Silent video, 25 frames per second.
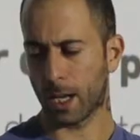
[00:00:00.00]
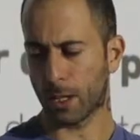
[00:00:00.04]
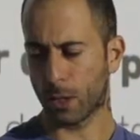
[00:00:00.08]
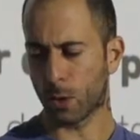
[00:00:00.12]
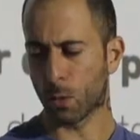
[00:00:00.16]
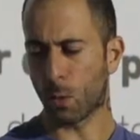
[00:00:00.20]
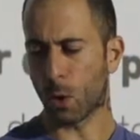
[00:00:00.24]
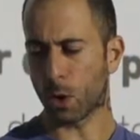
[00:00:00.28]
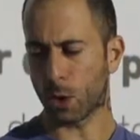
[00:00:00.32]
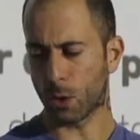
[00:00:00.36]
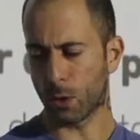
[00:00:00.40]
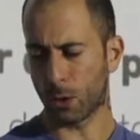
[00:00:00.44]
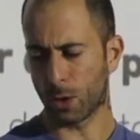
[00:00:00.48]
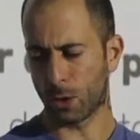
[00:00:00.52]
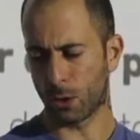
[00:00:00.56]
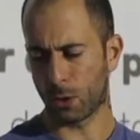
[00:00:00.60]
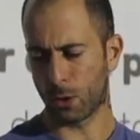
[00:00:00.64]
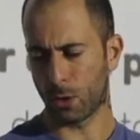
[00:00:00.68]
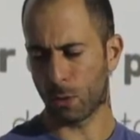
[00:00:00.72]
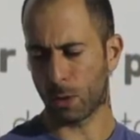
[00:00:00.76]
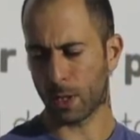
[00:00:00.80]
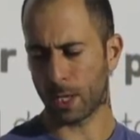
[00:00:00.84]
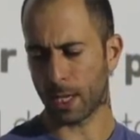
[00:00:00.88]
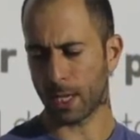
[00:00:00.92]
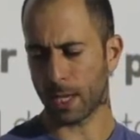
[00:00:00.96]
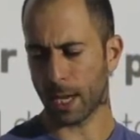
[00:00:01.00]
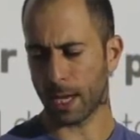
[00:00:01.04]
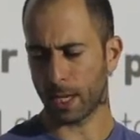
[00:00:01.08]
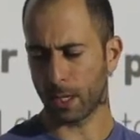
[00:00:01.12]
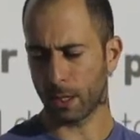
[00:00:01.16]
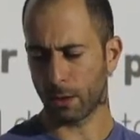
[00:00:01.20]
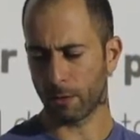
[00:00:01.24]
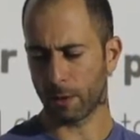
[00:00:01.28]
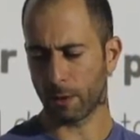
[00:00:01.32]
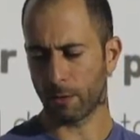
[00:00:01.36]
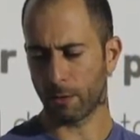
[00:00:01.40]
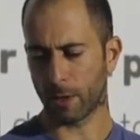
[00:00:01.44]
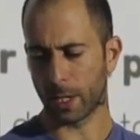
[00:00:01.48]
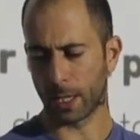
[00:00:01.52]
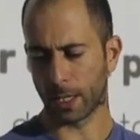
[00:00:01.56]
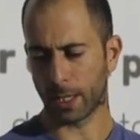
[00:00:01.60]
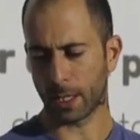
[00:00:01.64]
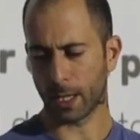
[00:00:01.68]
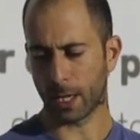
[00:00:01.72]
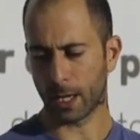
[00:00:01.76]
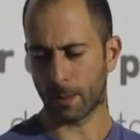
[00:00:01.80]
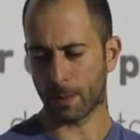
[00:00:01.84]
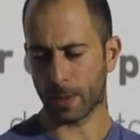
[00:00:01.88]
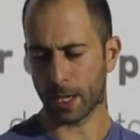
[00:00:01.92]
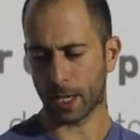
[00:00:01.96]
what you can do with the data in real
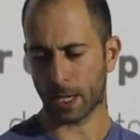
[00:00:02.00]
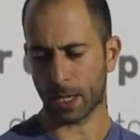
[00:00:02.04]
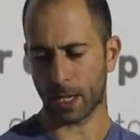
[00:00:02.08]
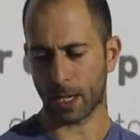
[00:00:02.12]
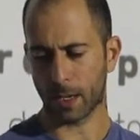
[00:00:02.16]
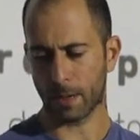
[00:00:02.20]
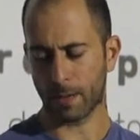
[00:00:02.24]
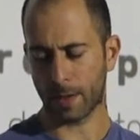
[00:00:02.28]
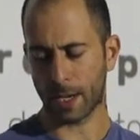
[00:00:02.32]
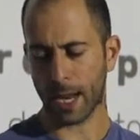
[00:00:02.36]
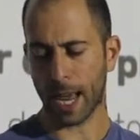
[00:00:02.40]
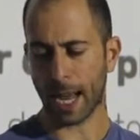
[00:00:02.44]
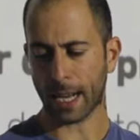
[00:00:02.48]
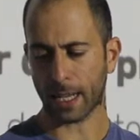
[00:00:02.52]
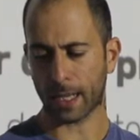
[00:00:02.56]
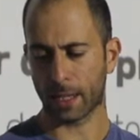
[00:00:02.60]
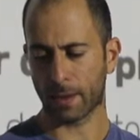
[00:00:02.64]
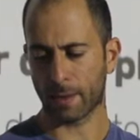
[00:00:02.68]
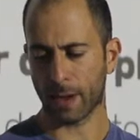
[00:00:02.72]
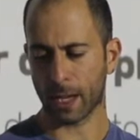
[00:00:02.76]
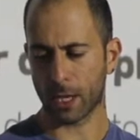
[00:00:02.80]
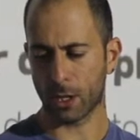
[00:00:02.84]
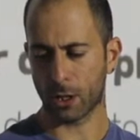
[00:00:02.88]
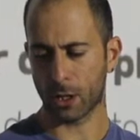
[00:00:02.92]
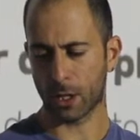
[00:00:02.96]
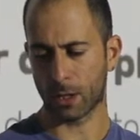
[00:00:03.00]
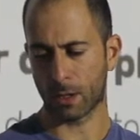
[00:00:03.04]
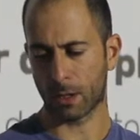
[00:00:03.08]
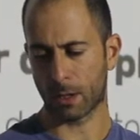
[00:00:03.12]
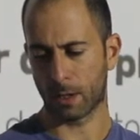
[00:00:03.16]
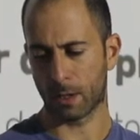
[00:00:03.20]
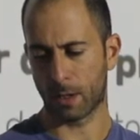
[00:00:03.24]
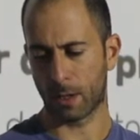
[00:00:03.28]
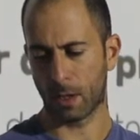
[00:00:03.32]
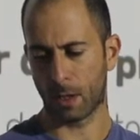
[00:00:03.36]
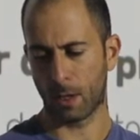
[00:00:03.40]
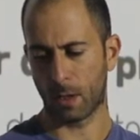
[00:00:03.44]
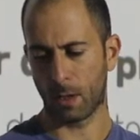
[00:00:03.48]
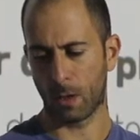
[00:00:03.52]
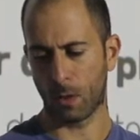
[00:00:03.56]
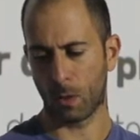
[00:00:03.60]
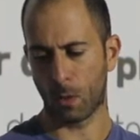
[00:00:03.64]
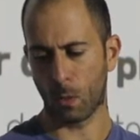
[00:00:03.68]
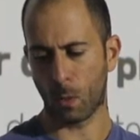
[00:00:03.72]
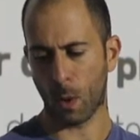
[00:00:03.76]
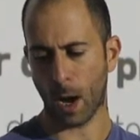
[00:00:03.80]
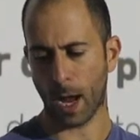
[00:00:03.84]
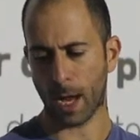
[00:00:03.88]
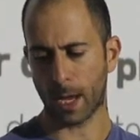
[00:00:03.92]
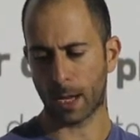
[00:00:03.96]
time in a kind of an activation
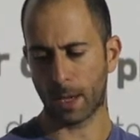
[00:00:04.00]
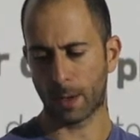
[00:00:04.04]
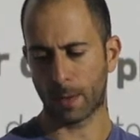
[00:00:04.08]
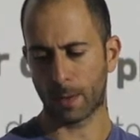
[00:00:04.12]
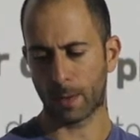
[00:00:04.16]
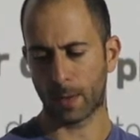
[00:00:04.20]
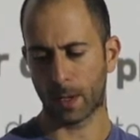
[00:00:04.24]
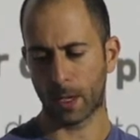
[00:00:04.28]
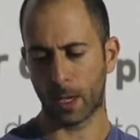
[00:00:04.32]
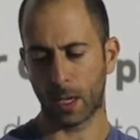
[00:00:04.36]
way.